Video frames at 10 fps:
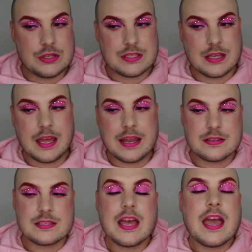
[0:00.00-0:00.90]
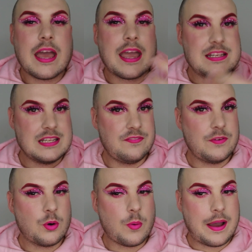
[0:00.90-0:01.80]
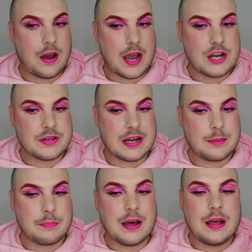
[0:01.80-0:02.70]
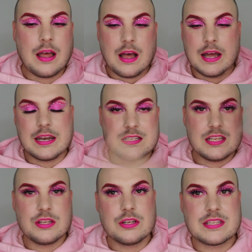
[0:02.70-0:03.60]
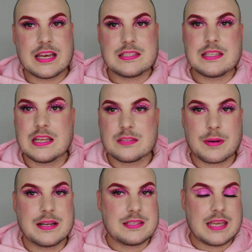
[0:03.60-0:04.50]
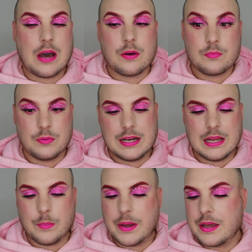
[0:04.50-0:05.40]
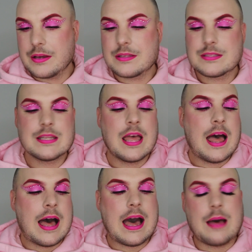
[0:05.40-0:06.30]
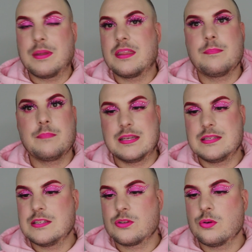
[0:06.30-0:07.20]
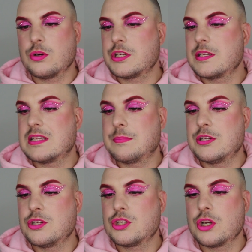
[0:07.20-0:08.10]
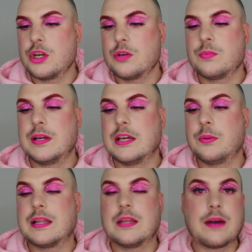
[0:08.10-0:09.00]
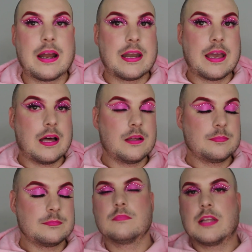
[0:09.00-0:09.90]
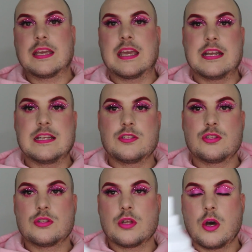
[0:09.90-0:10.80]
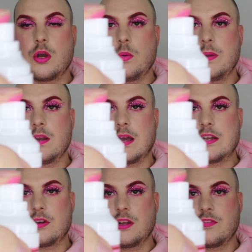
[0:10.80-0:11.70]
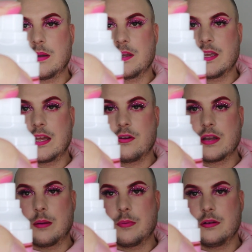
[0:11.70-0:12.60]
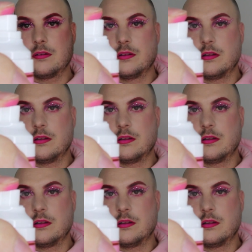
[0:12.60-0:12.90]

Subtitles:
use it and it did feel quite hydrating, but I need to use it as setting spray and see how it really works. The mist is gorgeous. Let me just show you really quickly right now. Like, it is so, I don't know if I can get it on camera.